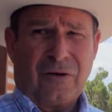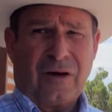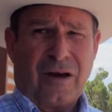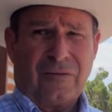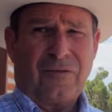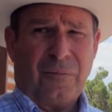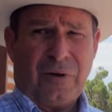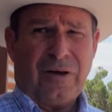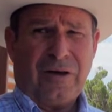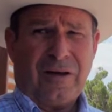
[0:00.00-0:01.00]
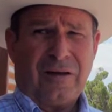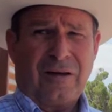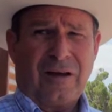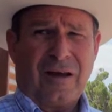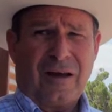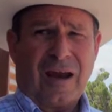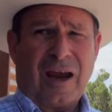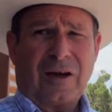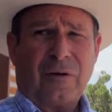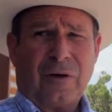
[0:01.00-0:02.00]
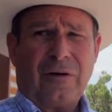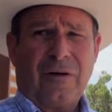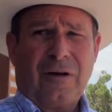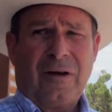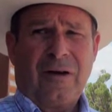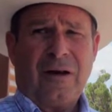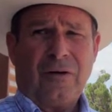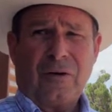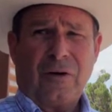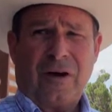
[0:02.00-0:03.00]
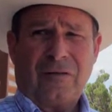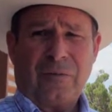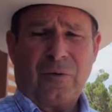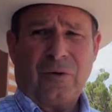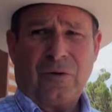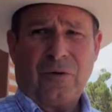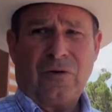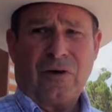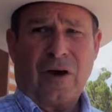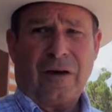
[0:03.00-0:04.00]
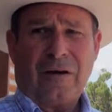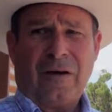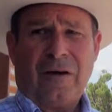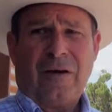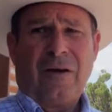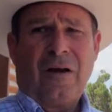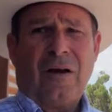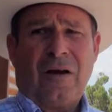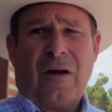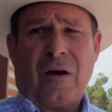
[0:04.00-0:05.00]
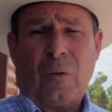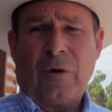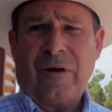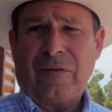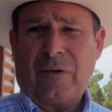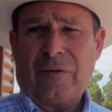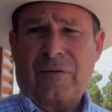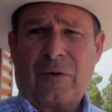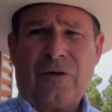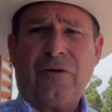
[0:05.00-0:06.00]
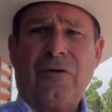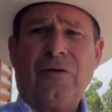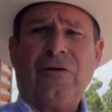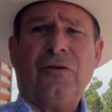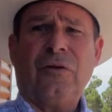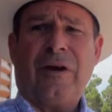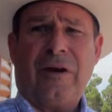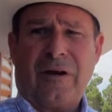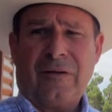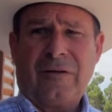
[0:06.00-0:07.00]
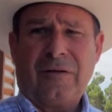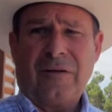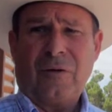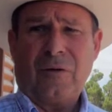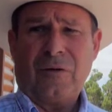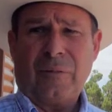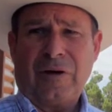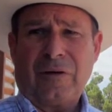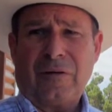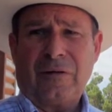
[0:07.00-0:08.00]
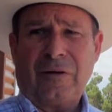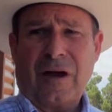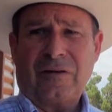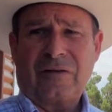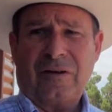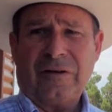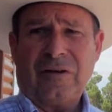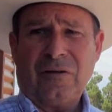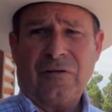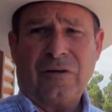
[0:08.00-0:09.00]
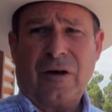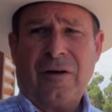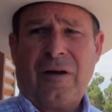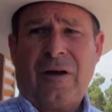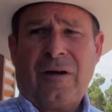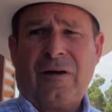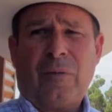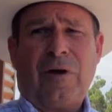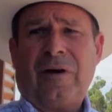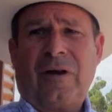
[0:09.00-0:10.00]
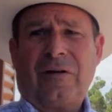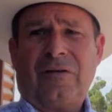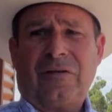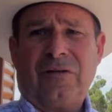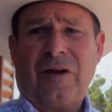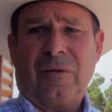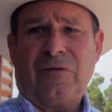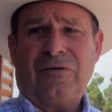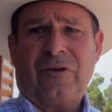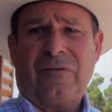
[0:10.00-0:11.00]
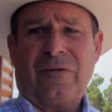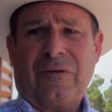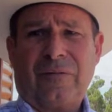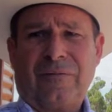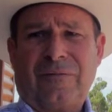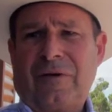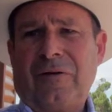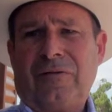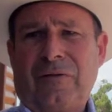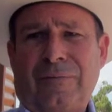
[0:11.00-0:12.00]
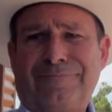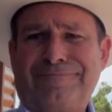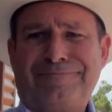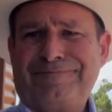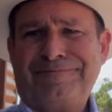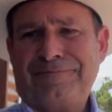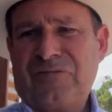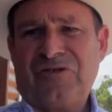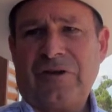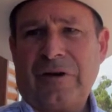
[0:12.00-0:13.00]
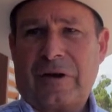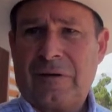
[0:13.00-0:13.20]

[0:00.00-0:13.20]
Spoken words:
going to have to be accurate. And you're going to have to put a good shot on whatever creature you're shooting at in order to make a nice, clean kill shot. Nobody likes to see animals suffer unless you're sick.